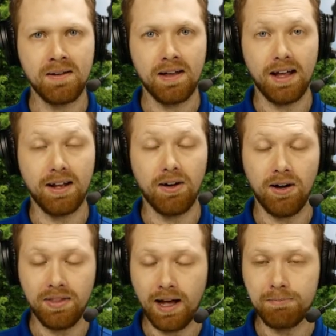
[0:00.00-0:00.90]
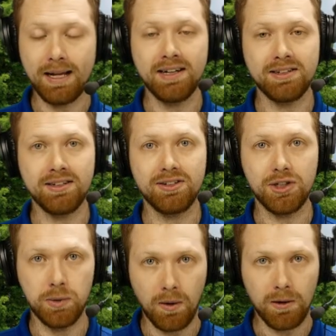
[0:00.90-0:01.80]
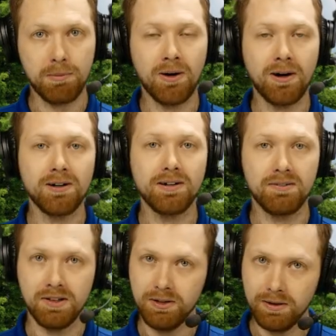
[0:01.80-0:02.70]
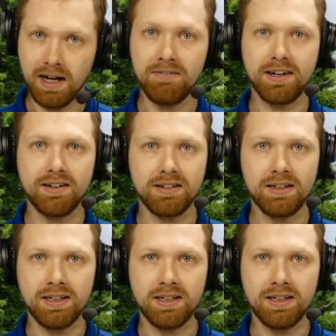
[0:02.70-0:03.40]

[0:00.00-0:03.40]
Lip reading: And on that basis, you are a part of the new covenant.